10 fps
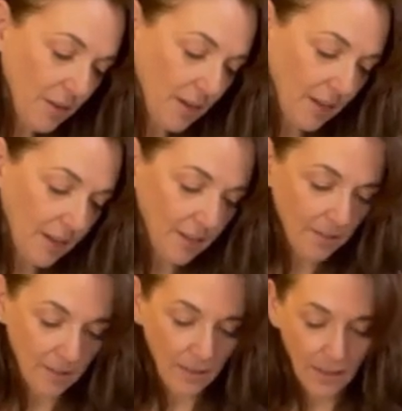can
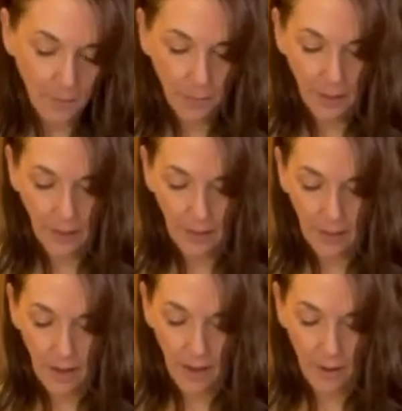easily pick
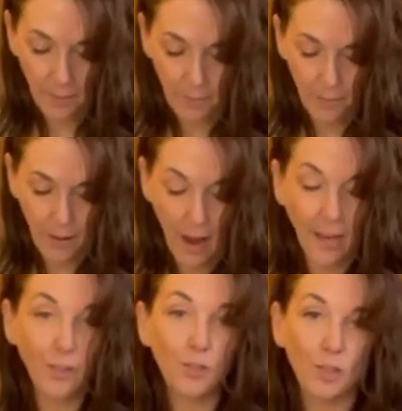it I
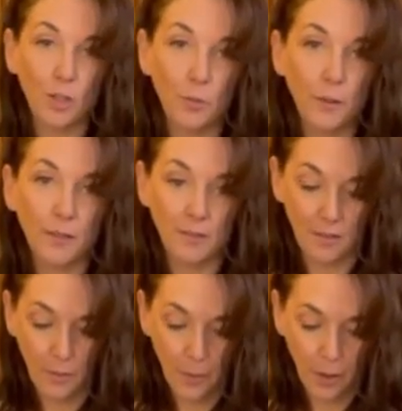use two
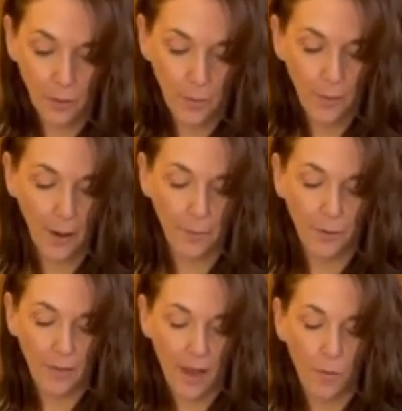pieces of parchment
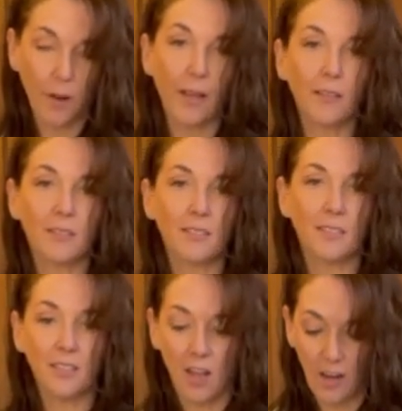paper. That way it's
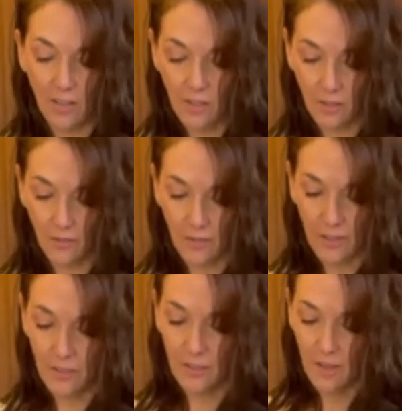still on a
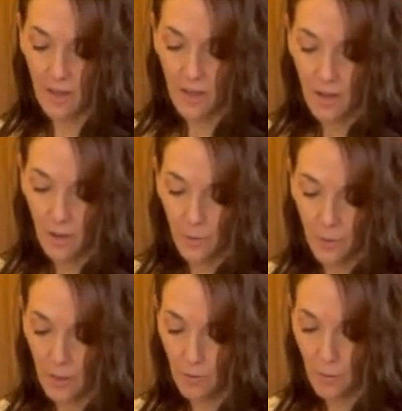surface.
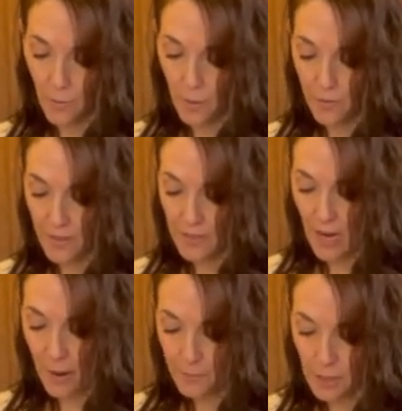When you remove the
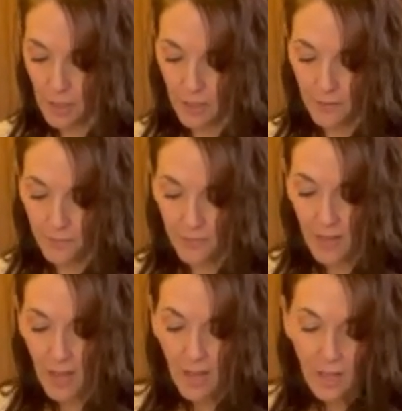top sheet,
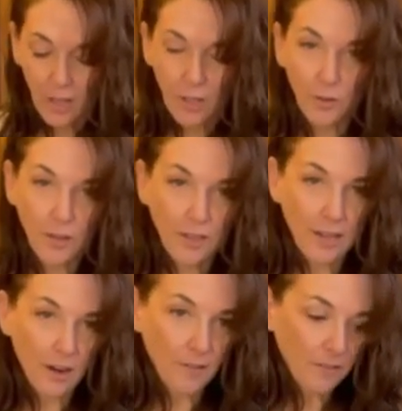you can
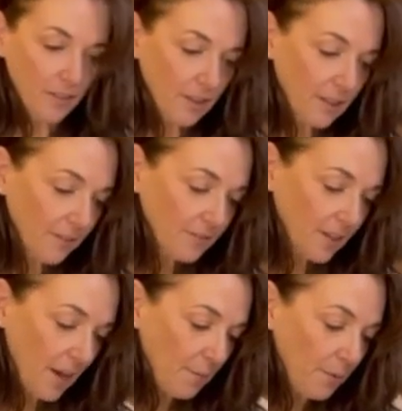carefully lift
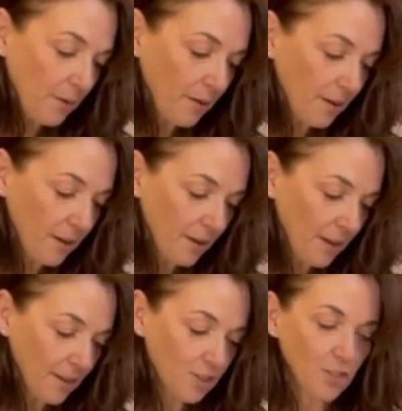it up
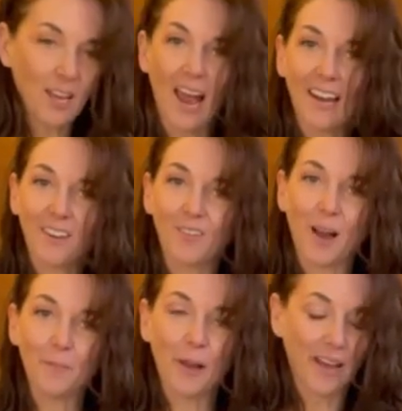and just add it
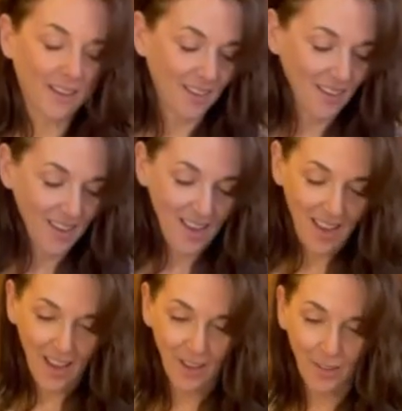right back
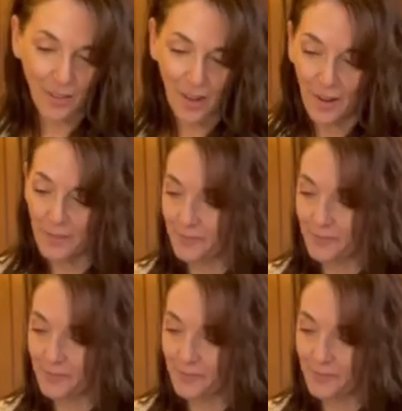under there.